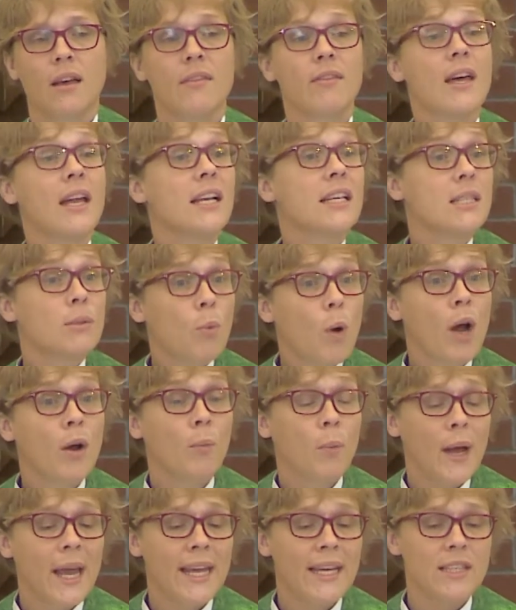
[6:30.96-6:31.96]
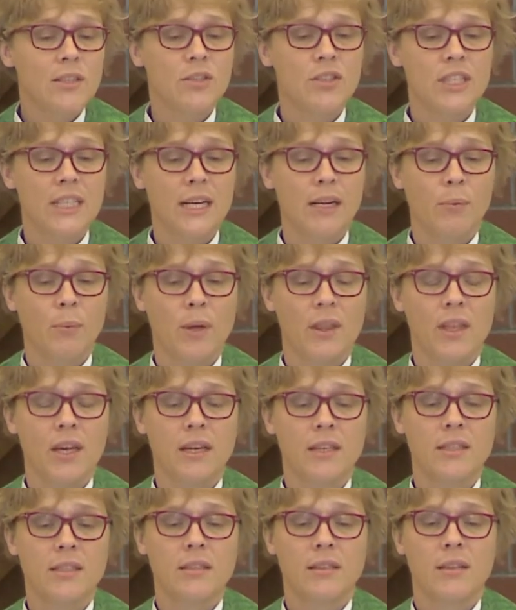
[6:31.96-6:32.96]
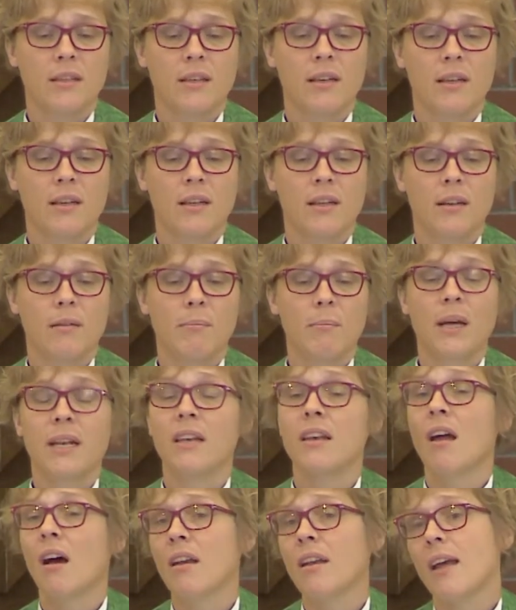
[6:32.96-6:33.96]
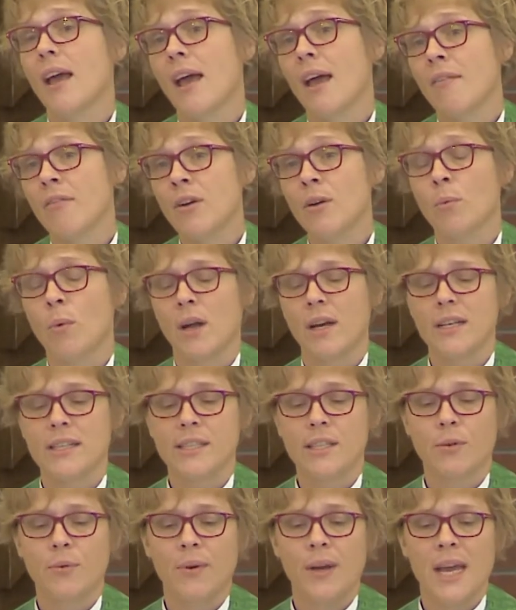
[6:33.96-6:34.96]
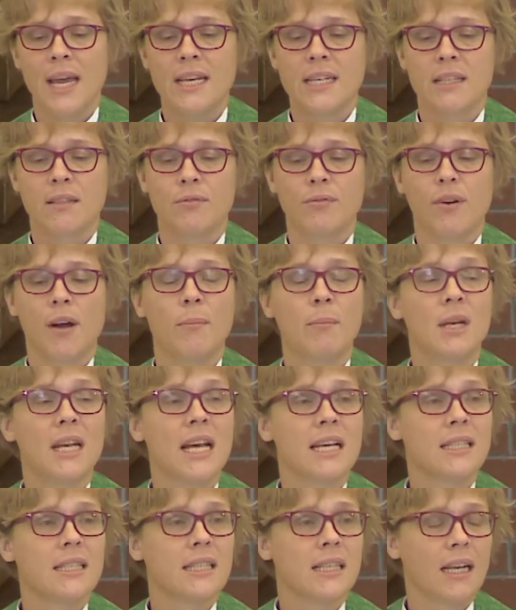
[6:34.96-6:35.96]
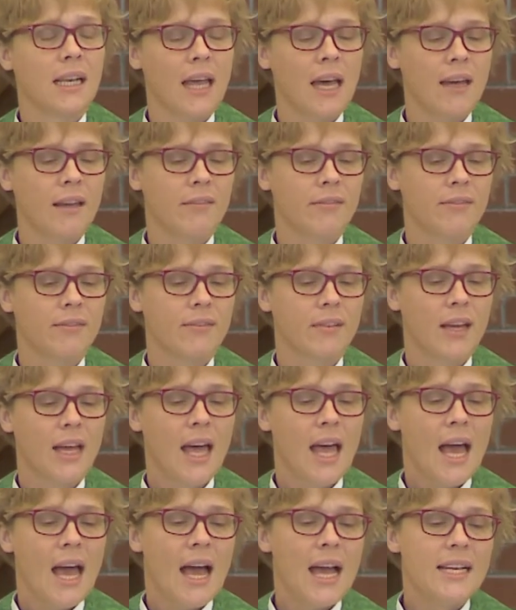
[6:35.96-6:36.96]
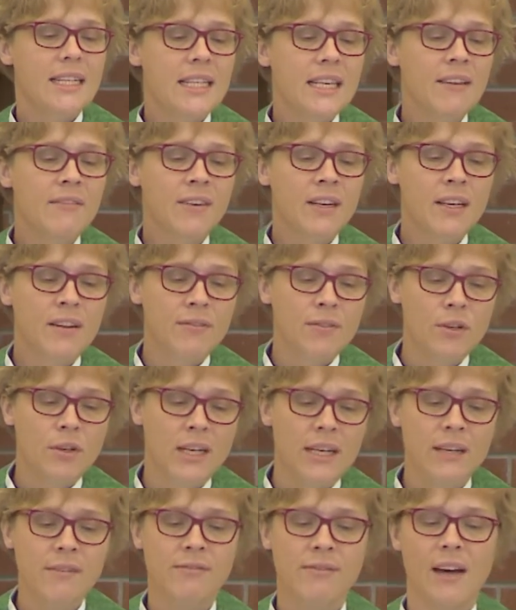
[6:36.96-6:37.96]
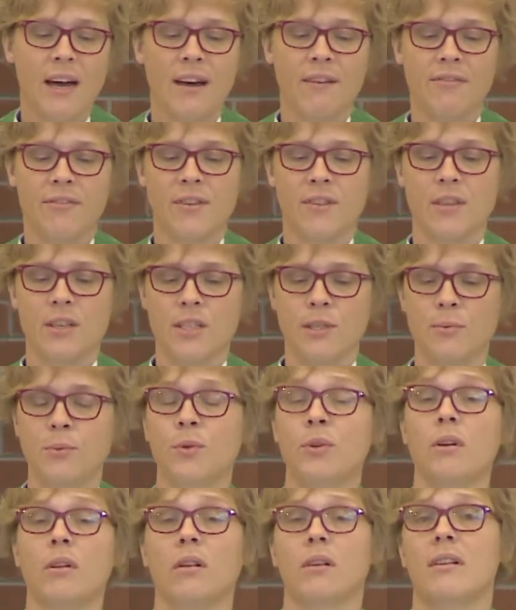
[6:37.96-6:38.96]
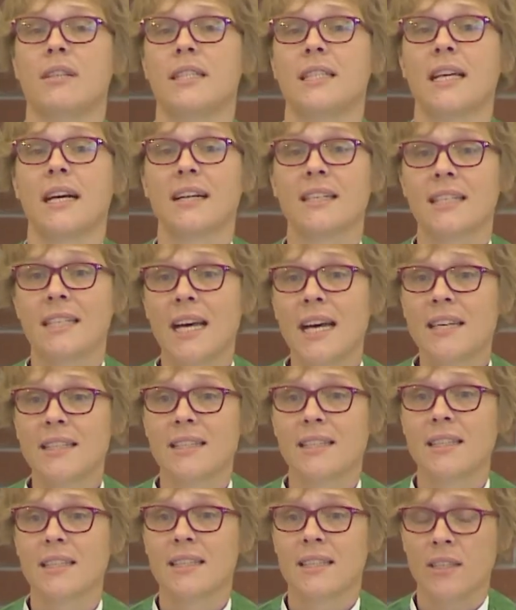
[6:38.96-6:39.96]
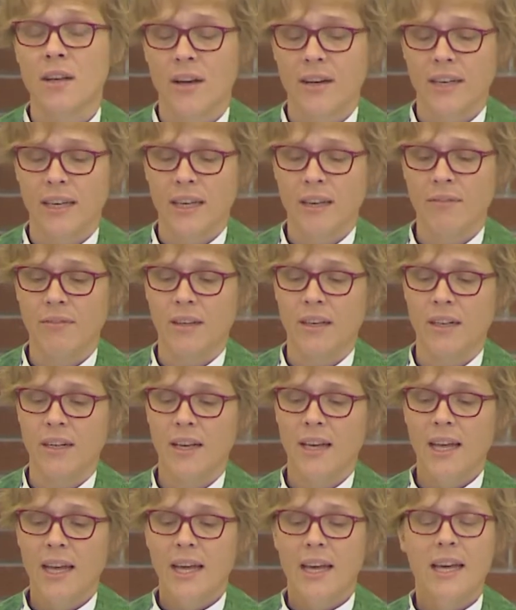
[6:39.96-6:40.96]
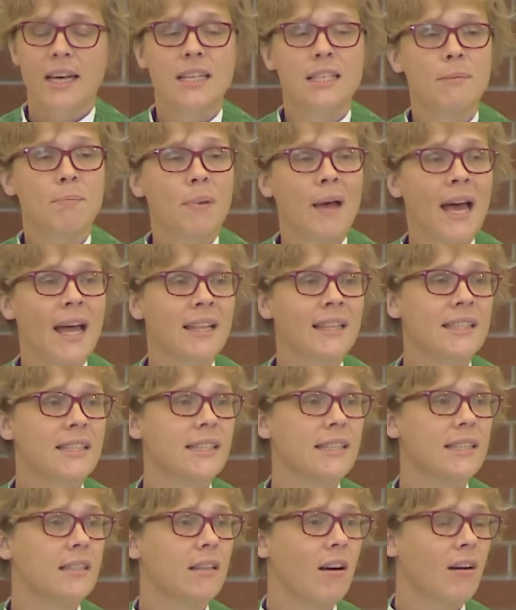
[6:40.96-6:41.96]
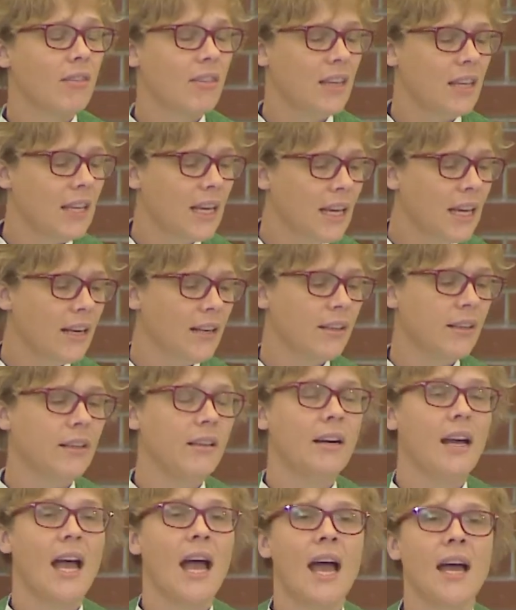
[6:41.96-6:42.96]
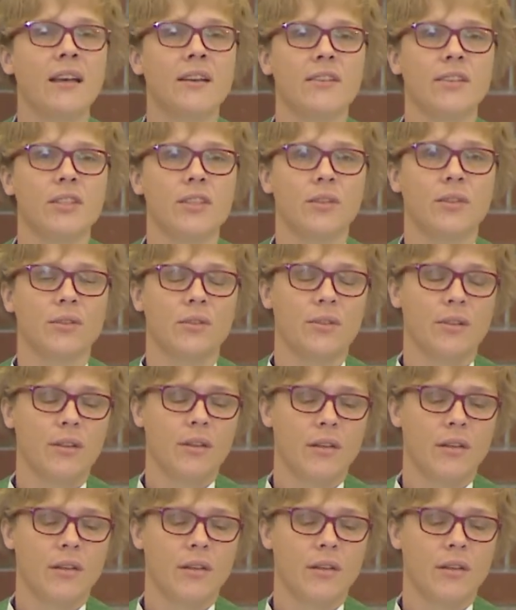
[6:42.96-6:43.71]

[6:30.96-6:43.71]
That is one way to deal with it. But not everyone is created for a monastic life. And even if you live after this rule, success is not a given. It depends on the inner attitude.